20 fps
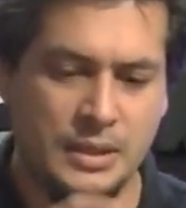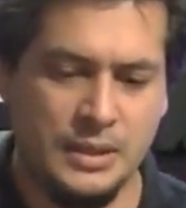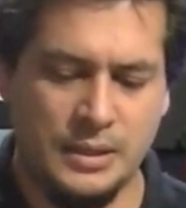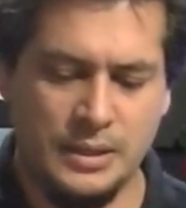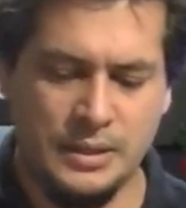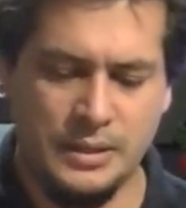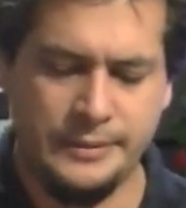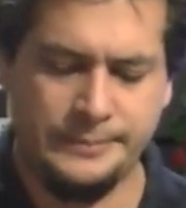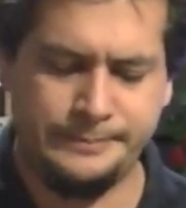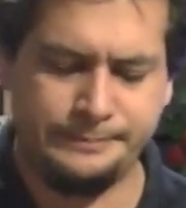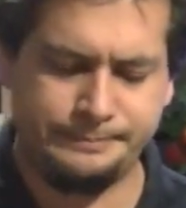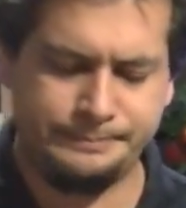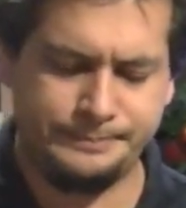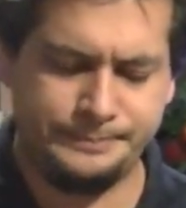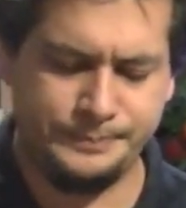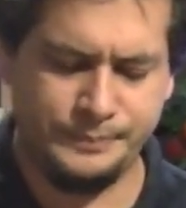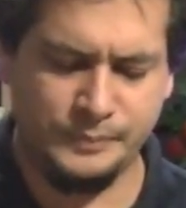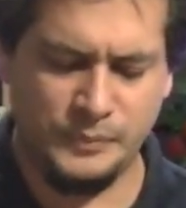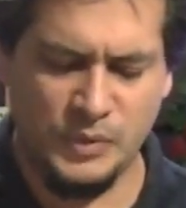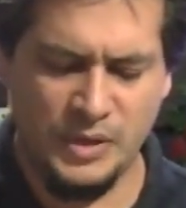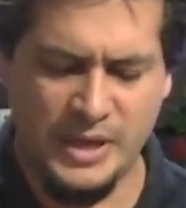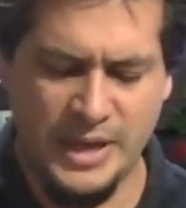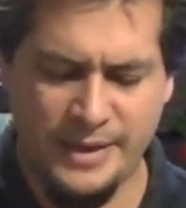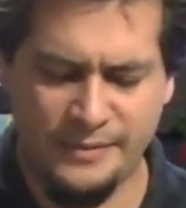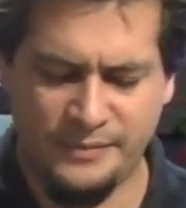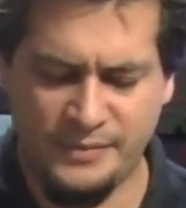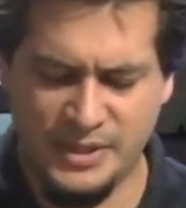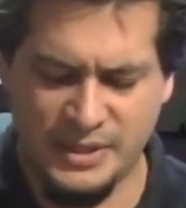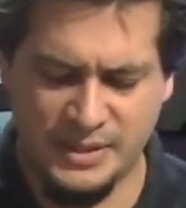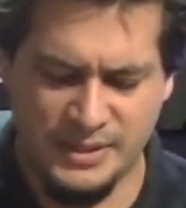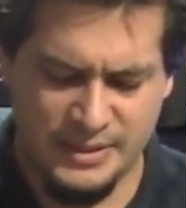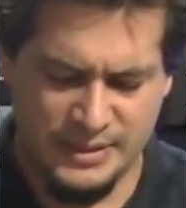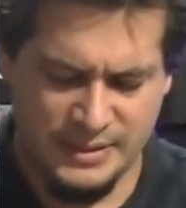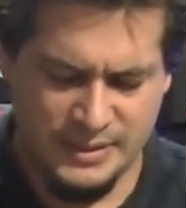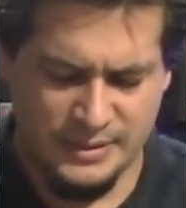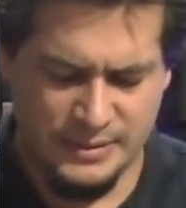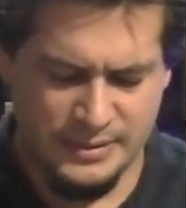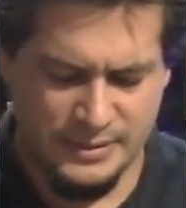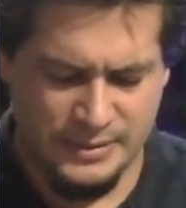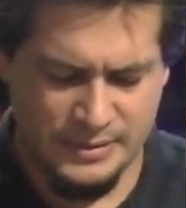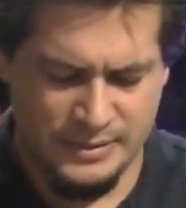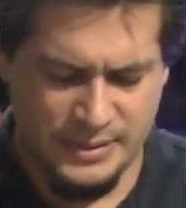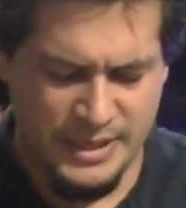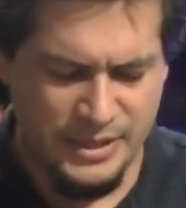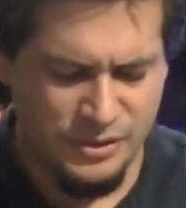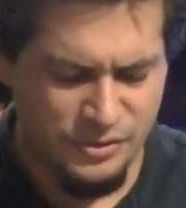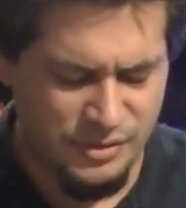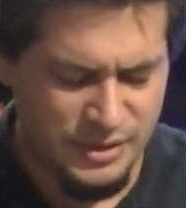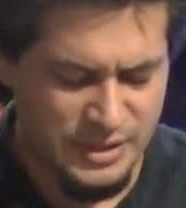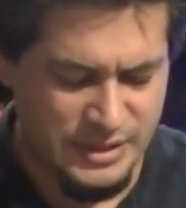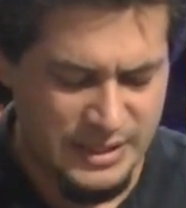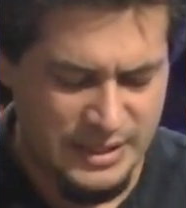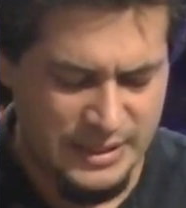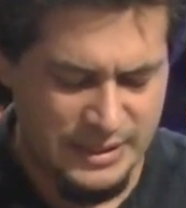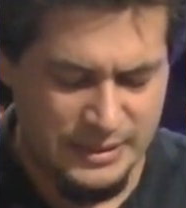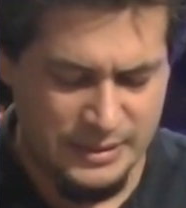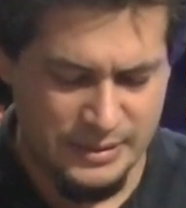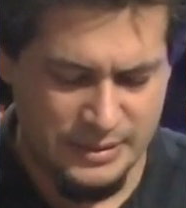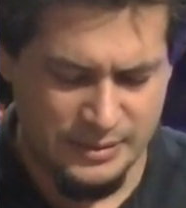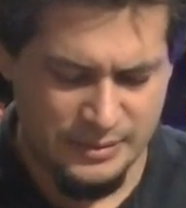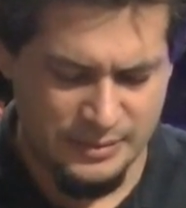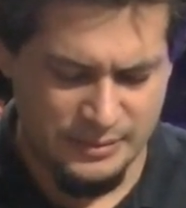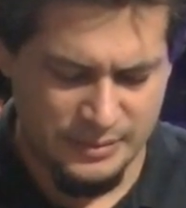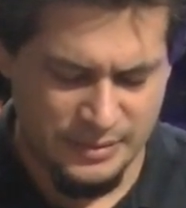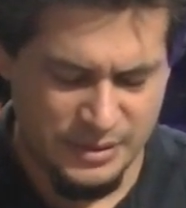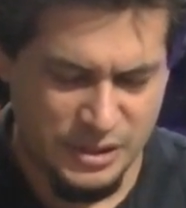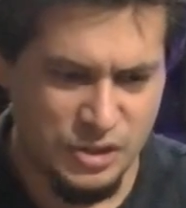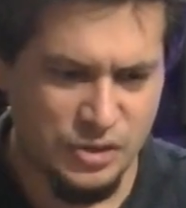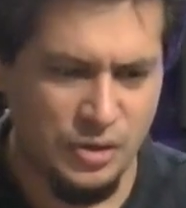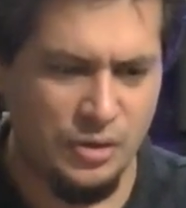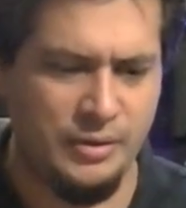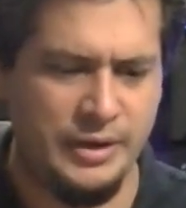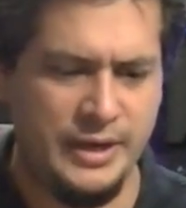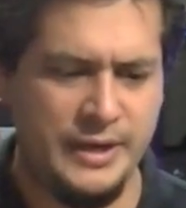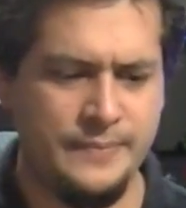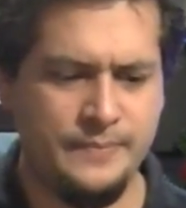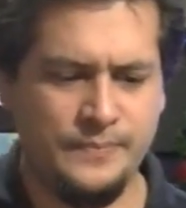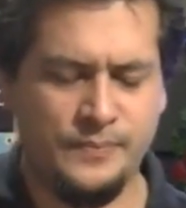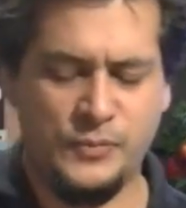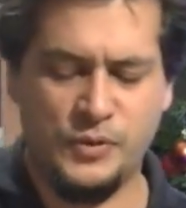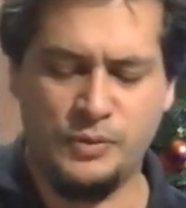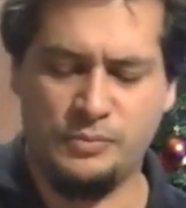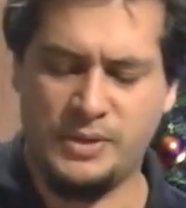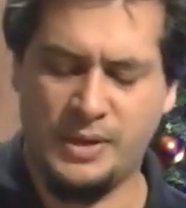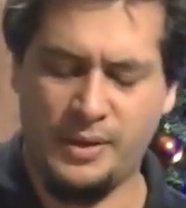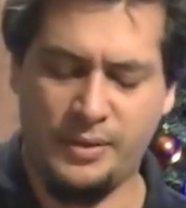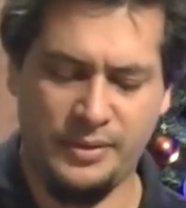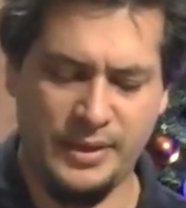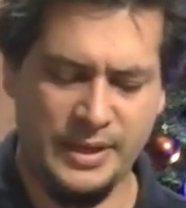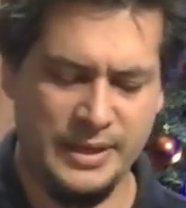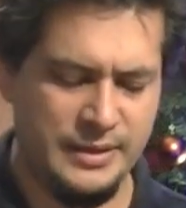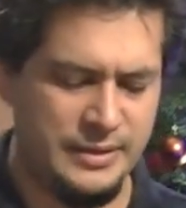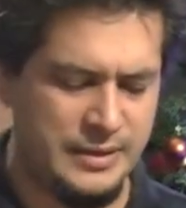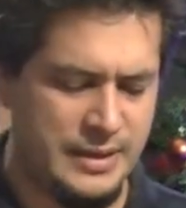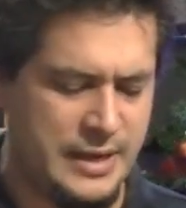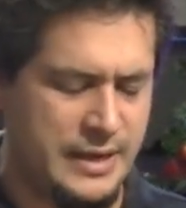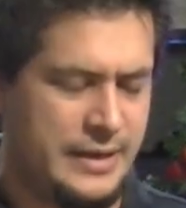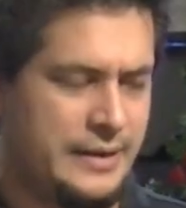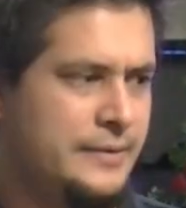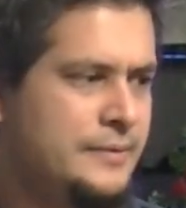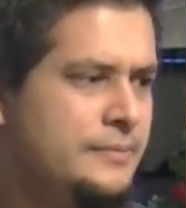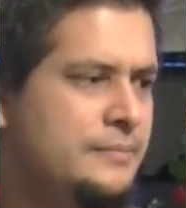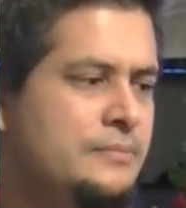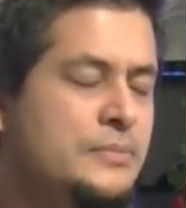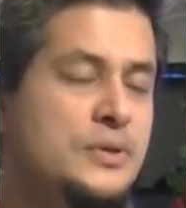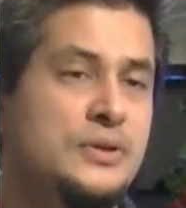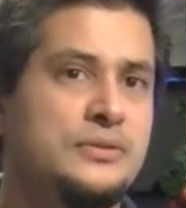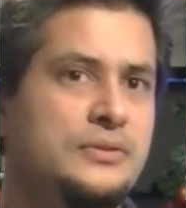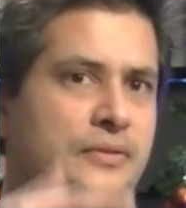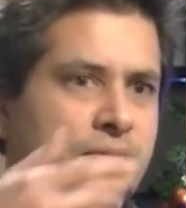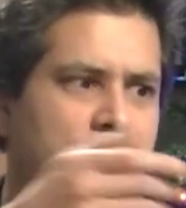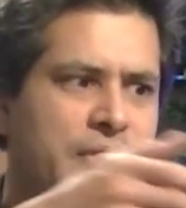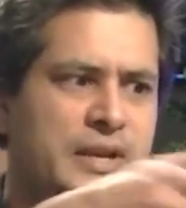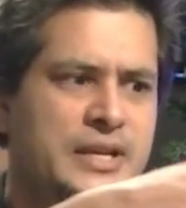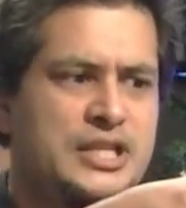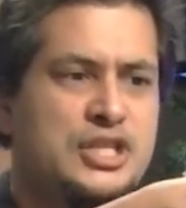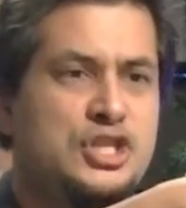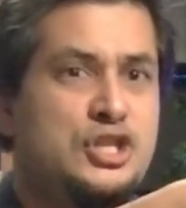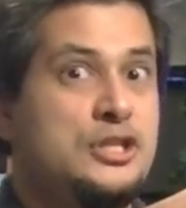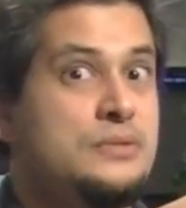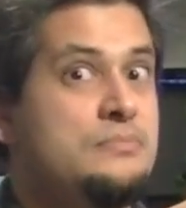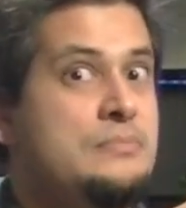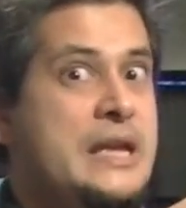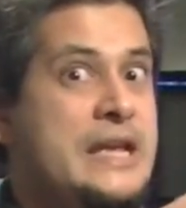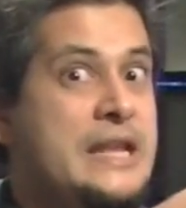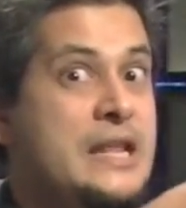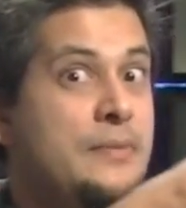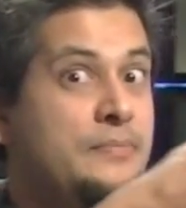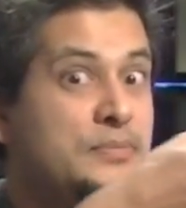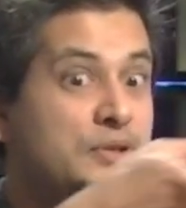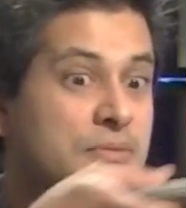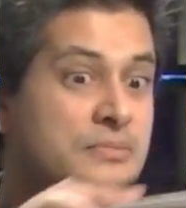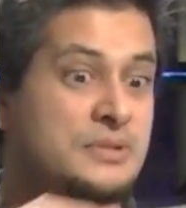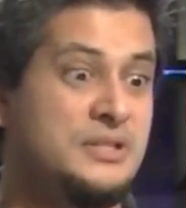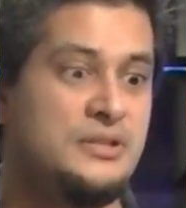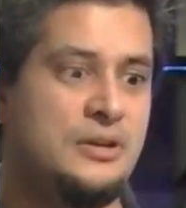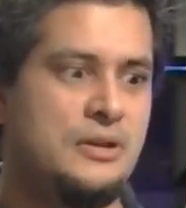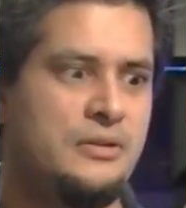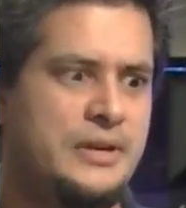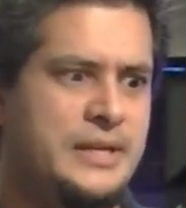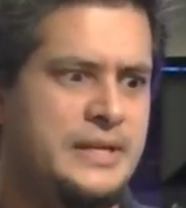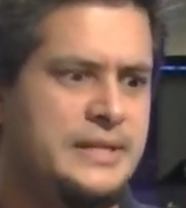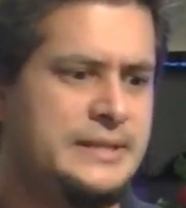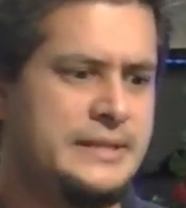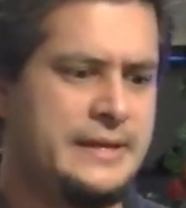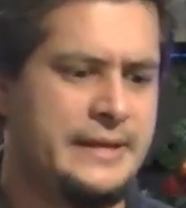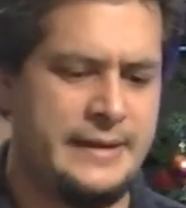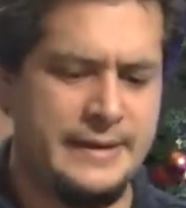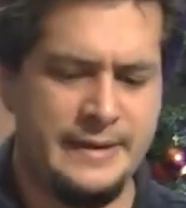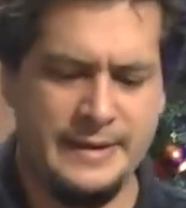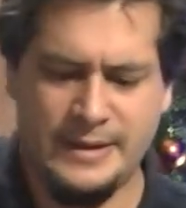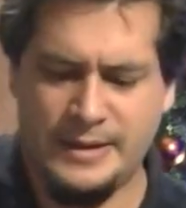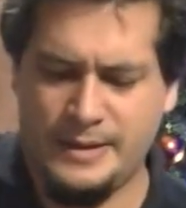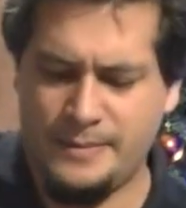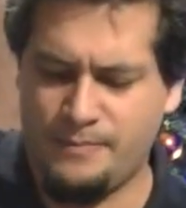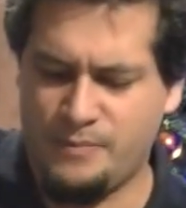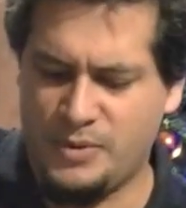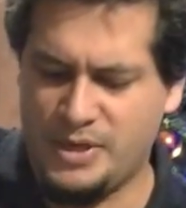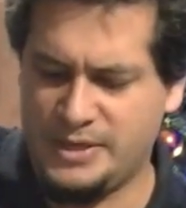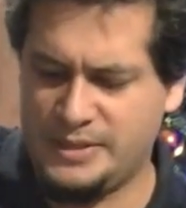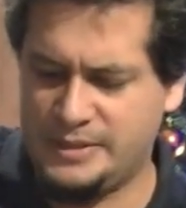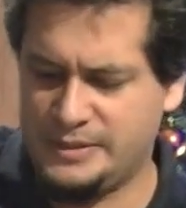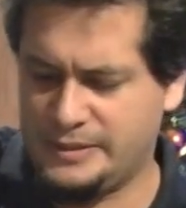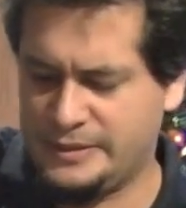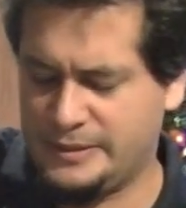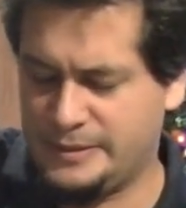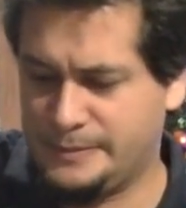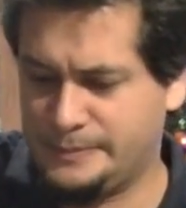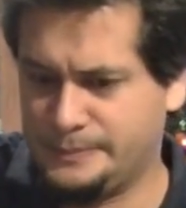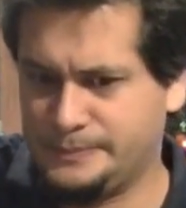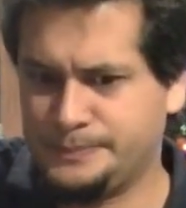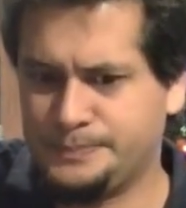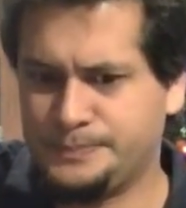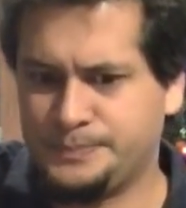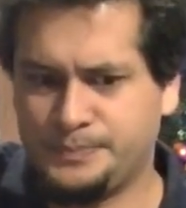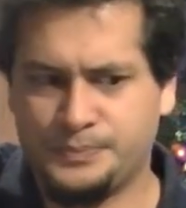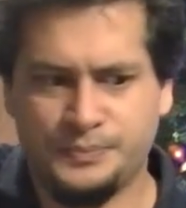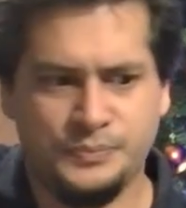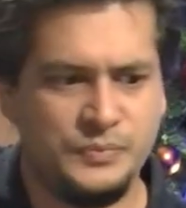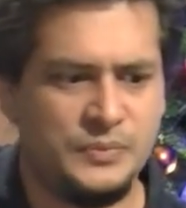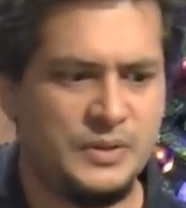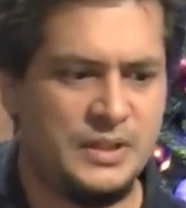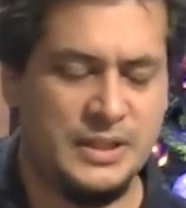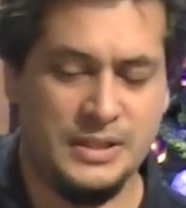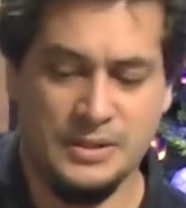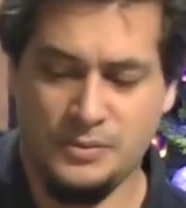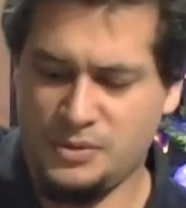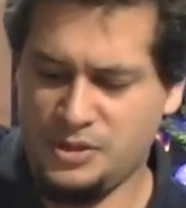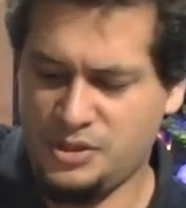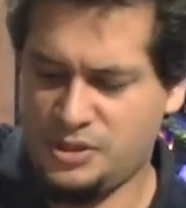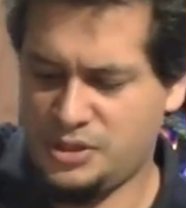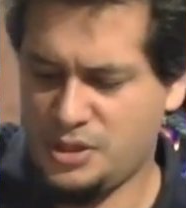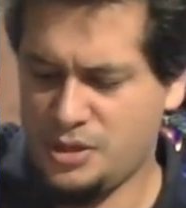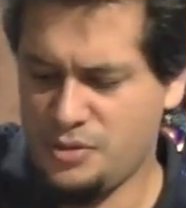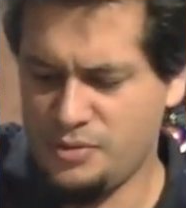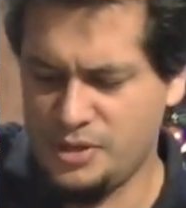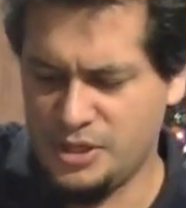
I have this interesting story. You might think, yeah, most of the things just made up some stories, but it was so